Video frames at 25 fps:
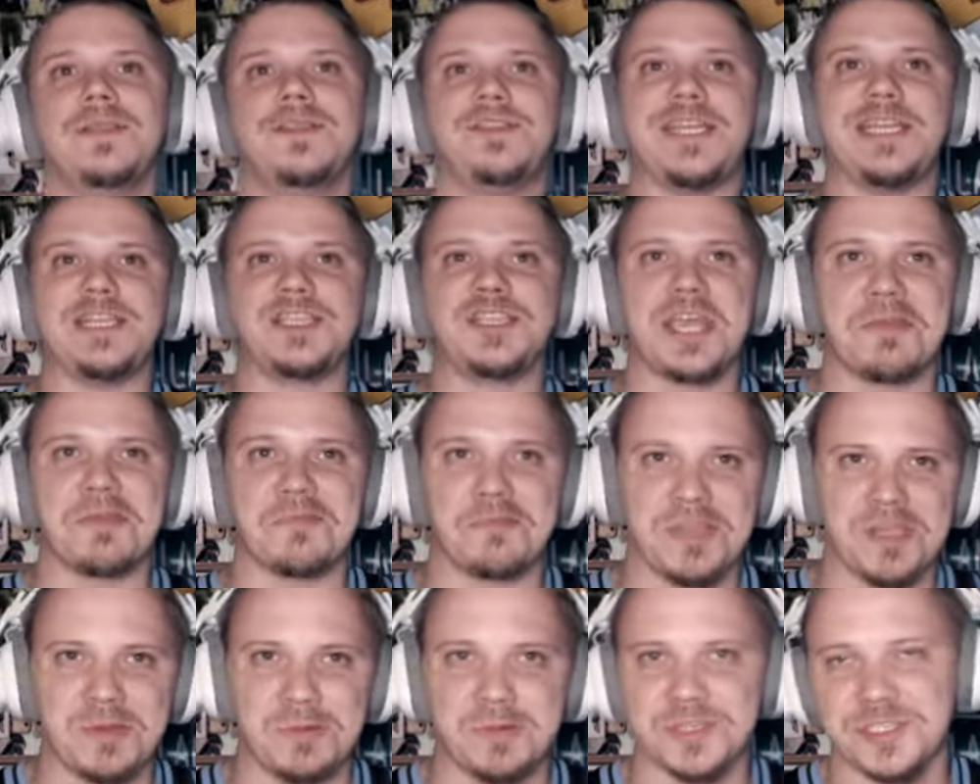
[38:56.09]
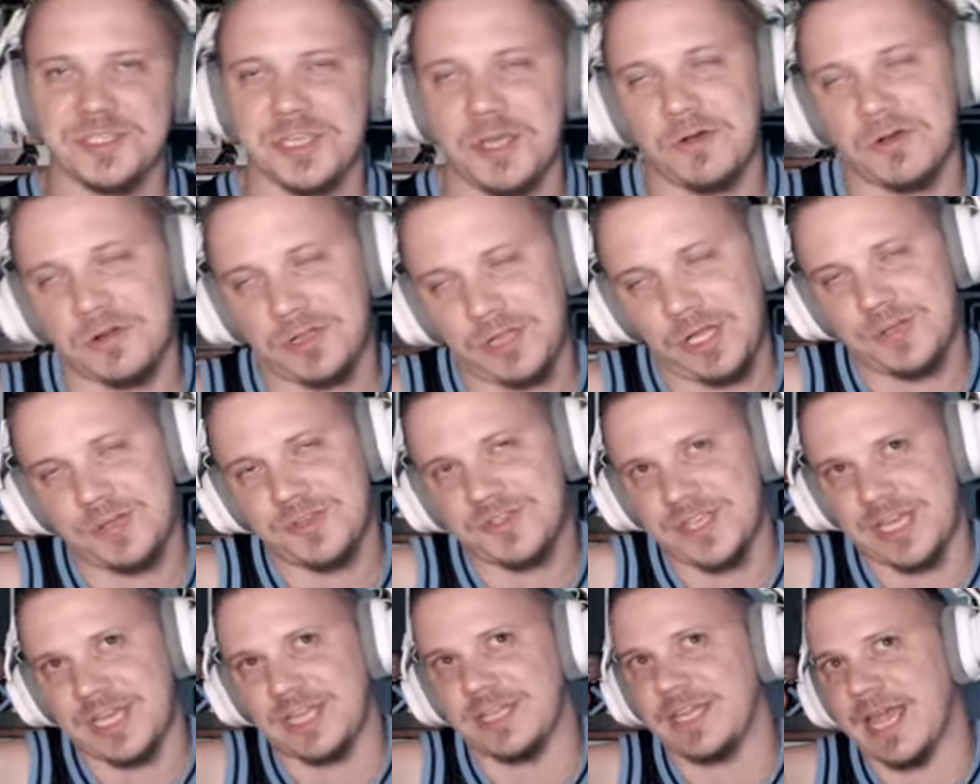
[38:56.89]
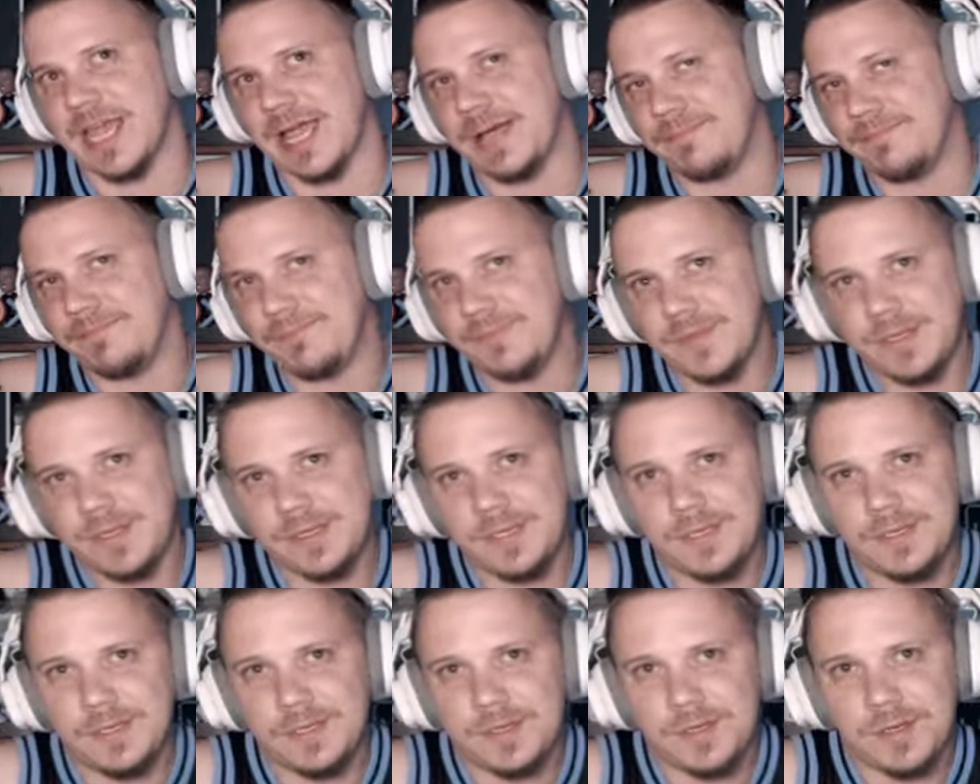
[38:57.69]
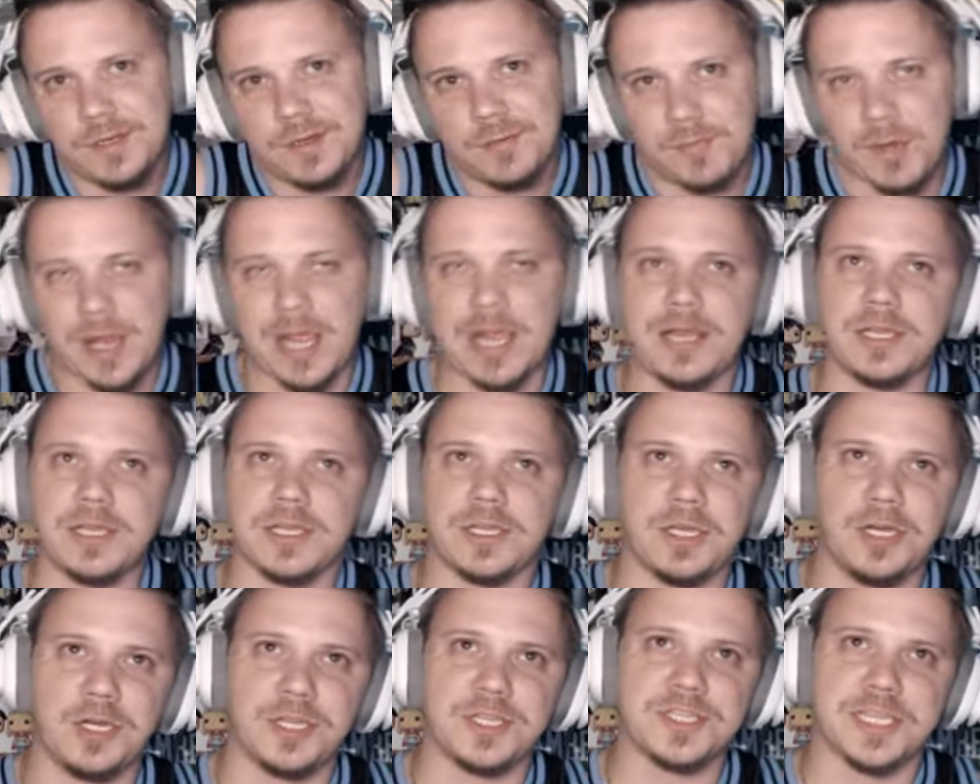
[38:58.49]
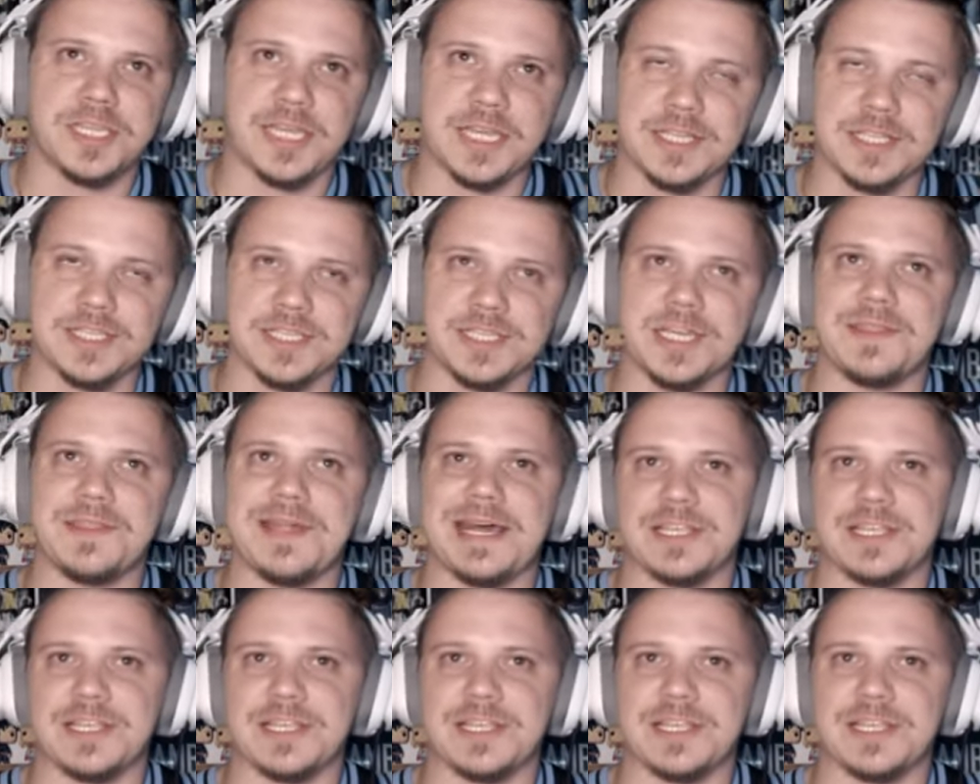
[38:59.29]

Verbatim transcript: DJ Reed was so close, and yeah, Brandon Cooks gets it.